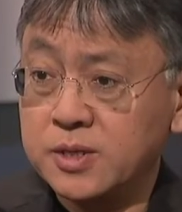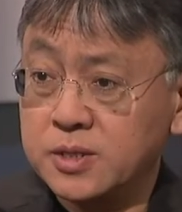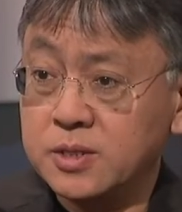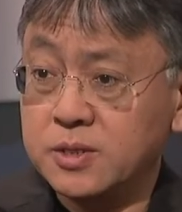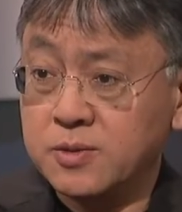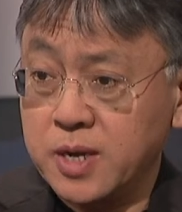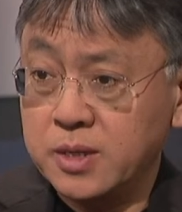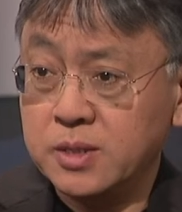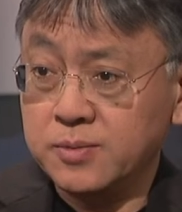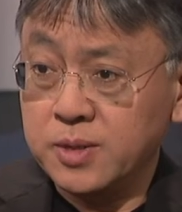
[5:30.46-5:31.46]

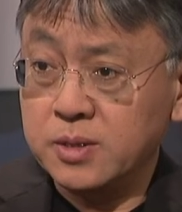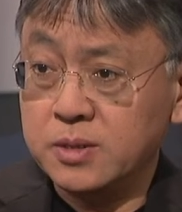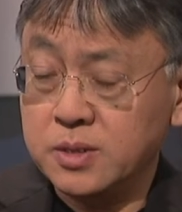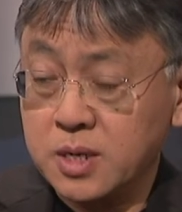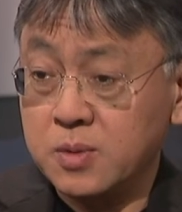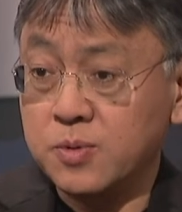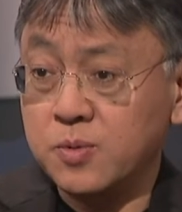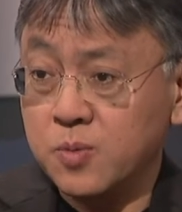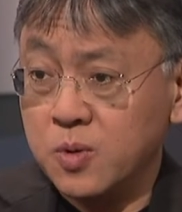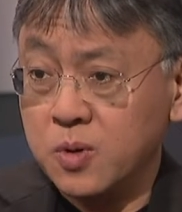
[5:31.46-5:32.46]
disintegrate into terrible
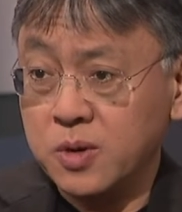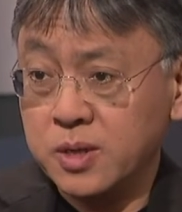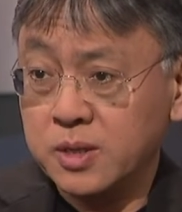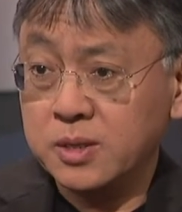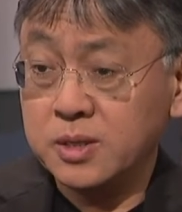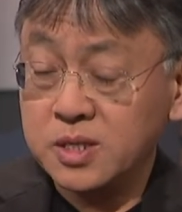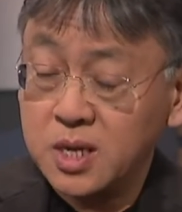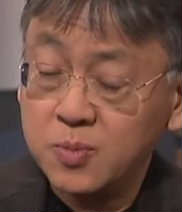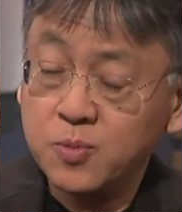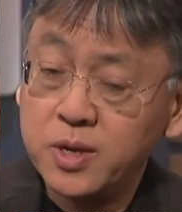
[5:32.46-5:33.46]
war at a
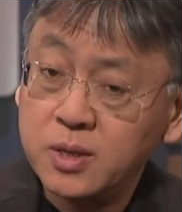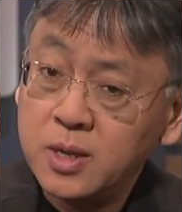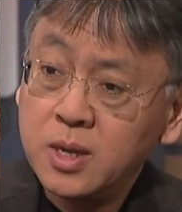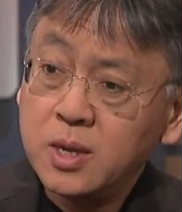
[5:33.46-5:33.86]
time when